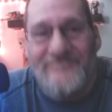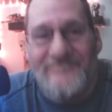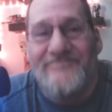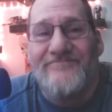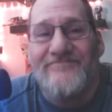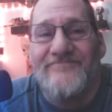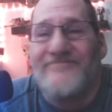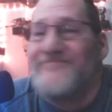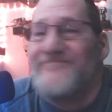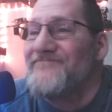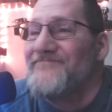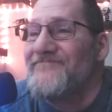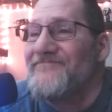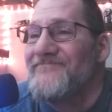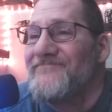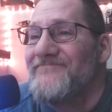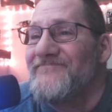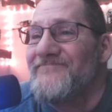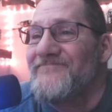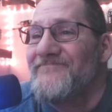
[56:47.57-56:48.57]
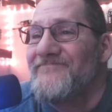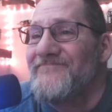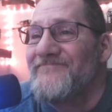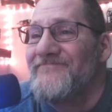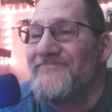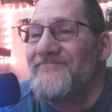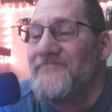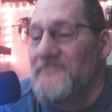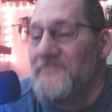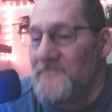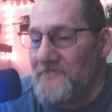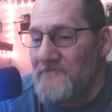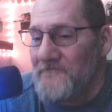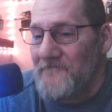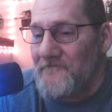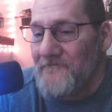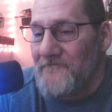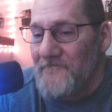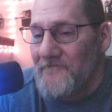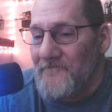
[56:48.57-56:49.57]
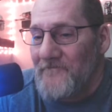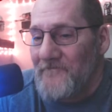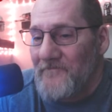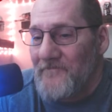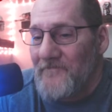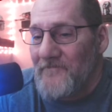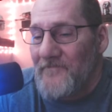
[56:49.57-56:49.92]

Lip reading: So, with